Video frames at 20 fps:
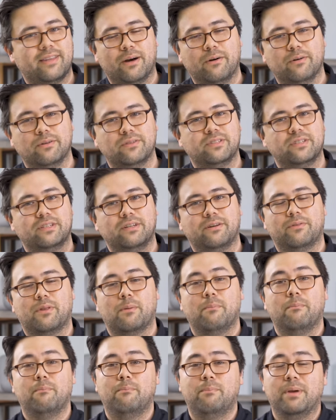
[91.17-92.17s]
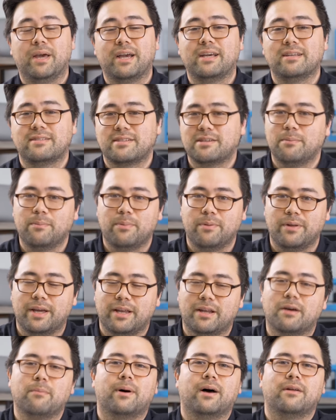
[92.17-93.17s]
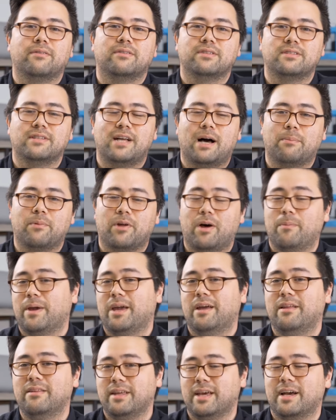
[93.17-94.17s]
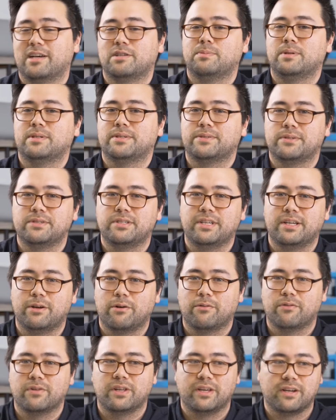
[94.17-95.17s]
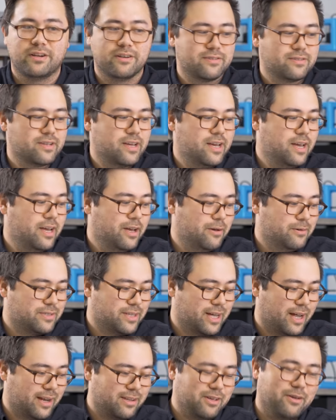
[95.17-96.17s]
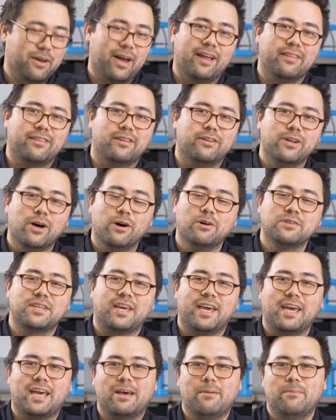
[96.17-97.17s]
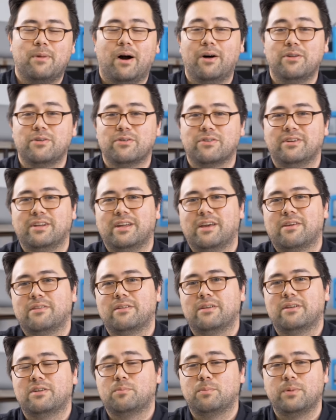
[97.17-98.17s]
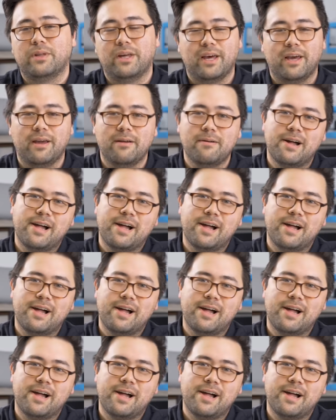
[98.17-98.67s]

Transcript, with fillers: That was, you know, the biggest complaint about this laptop and the XPS 13 over the years, was that you had the nose cam underneath the display.